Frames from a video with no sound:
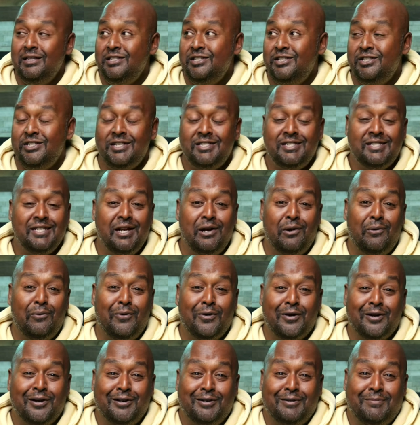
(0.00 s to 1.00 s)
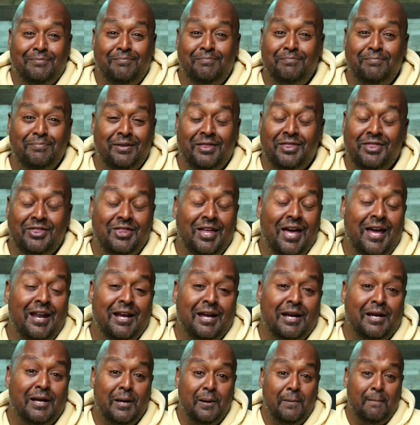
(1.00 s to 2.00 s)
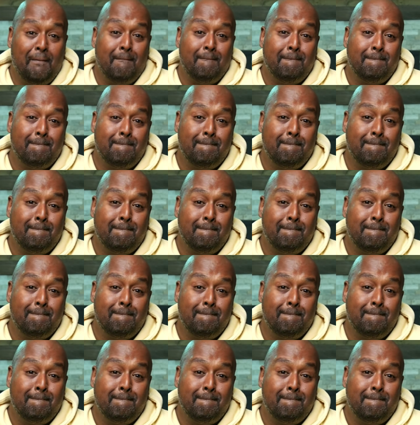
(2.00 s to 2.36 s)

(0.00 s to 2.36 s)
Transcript: it's just, in a word, pathetic.